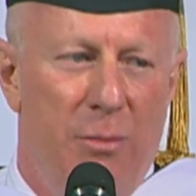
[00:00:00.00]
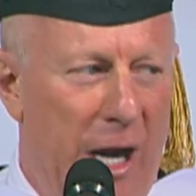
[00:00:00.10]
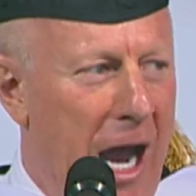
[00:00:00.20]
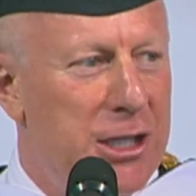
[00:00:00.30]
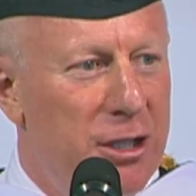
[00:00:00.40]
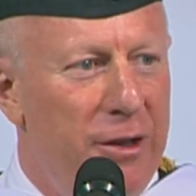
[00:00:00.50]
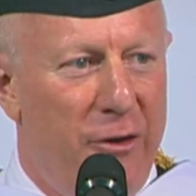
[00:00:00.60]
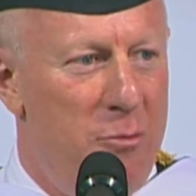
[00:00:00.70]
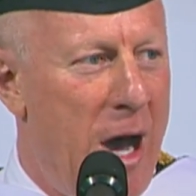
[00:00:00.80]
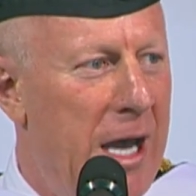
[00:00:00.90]
but actually,
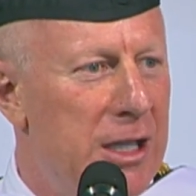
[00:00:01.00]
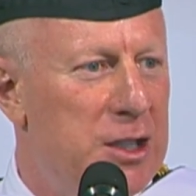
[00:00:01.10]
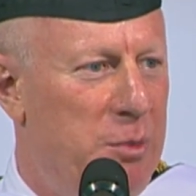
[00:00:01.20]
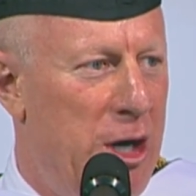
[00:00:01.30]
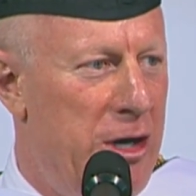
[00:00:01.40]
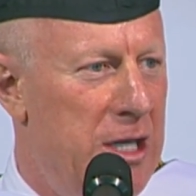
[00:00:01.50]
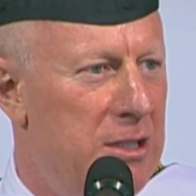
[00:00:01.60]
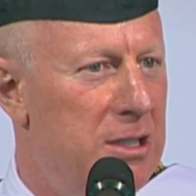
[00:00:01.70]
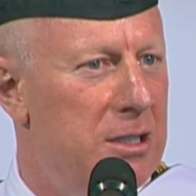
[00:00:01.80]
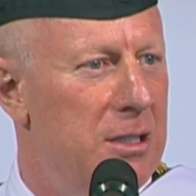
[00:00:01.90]
from my
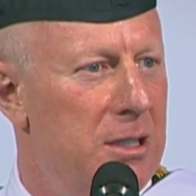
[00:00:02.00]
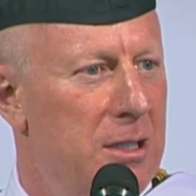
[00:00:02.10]
experience,